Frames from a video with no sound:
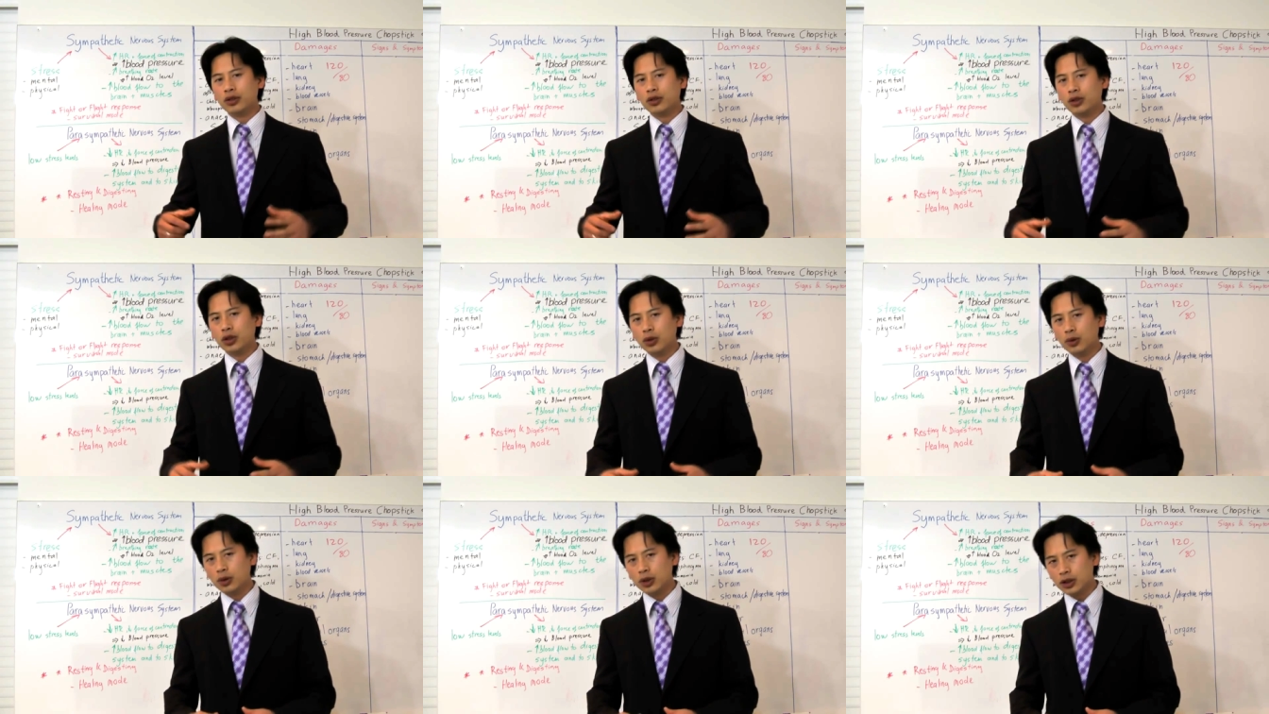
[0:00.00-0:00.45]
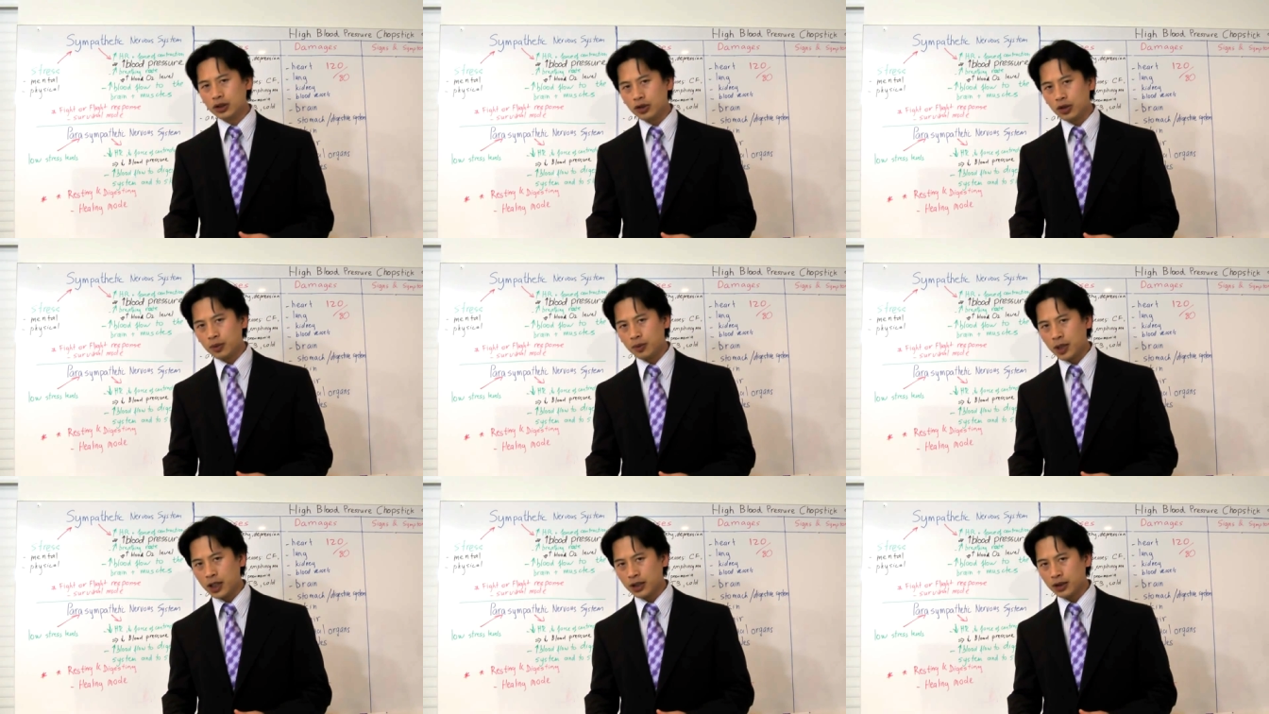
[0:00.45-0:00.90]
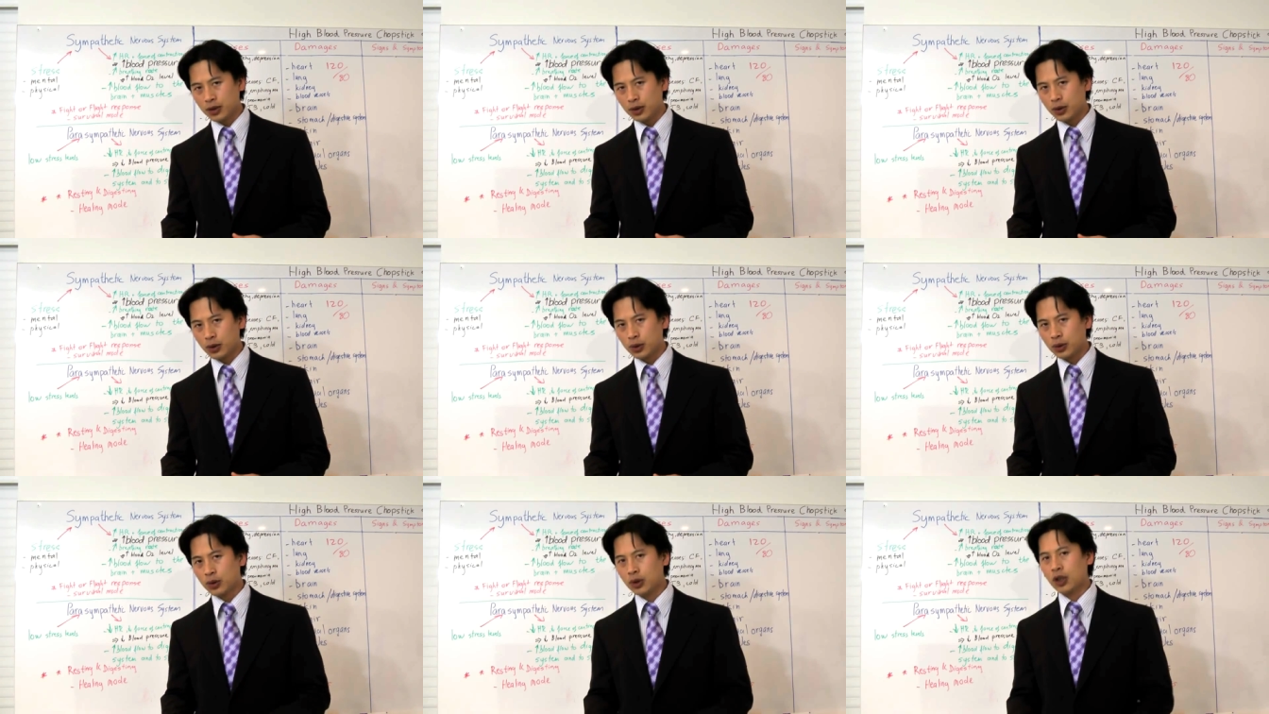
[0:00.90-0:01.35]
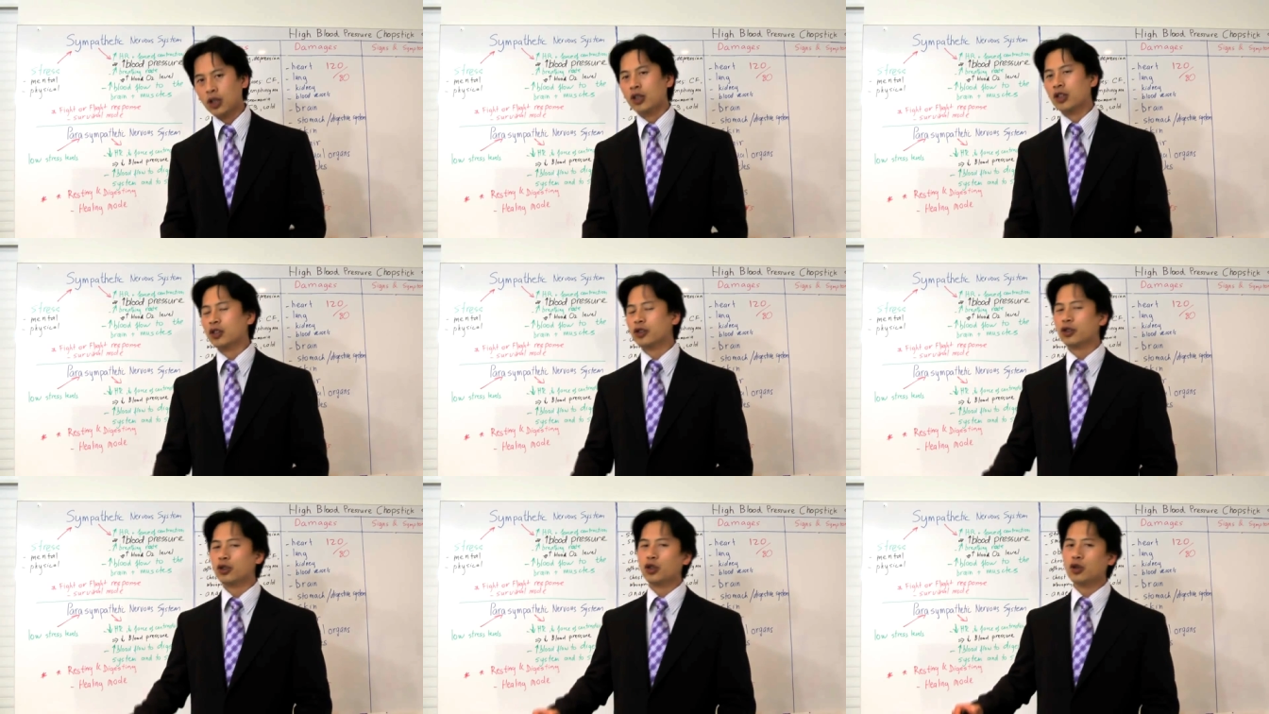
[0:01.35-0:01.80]
towards your muscle
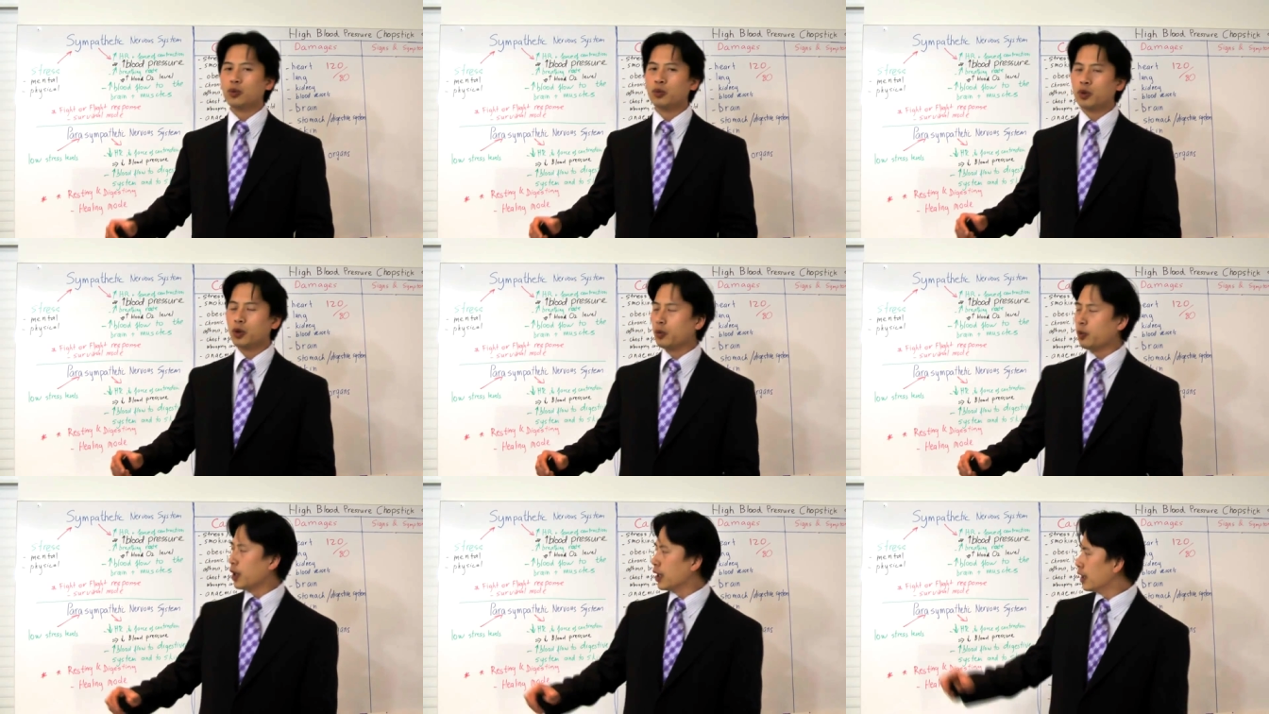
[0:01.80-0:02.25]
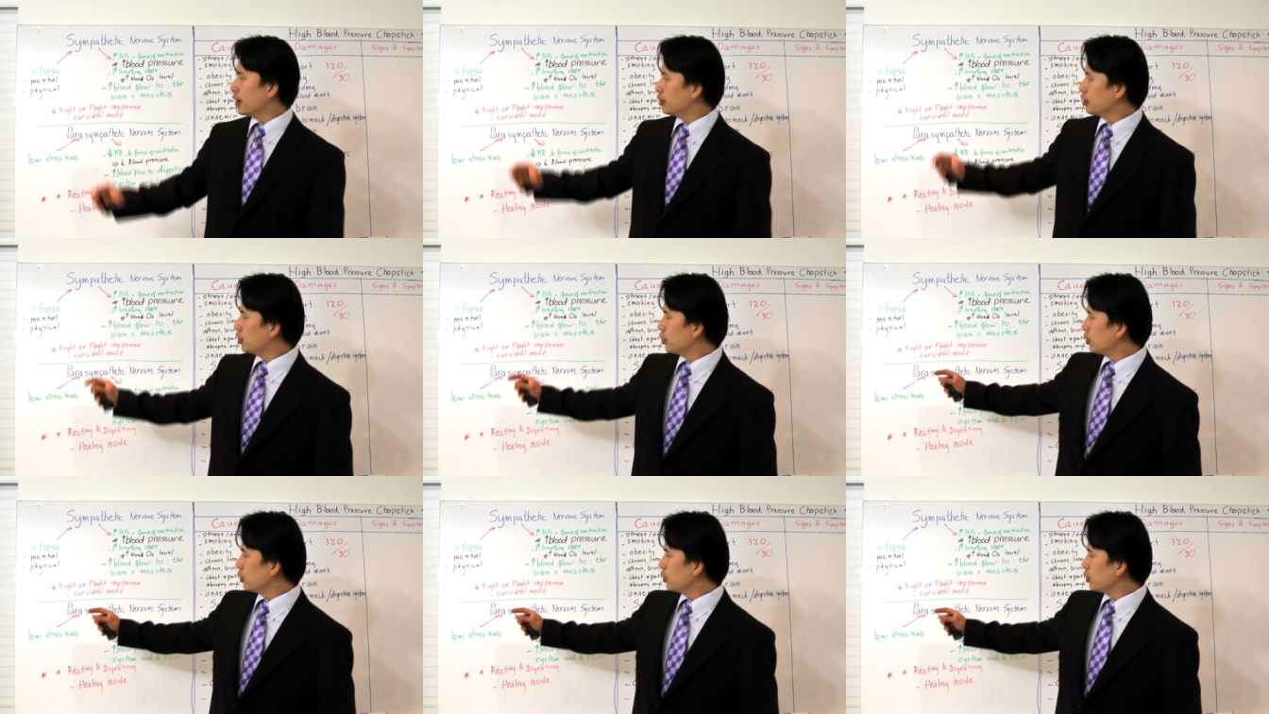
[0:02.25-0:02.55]
to prepare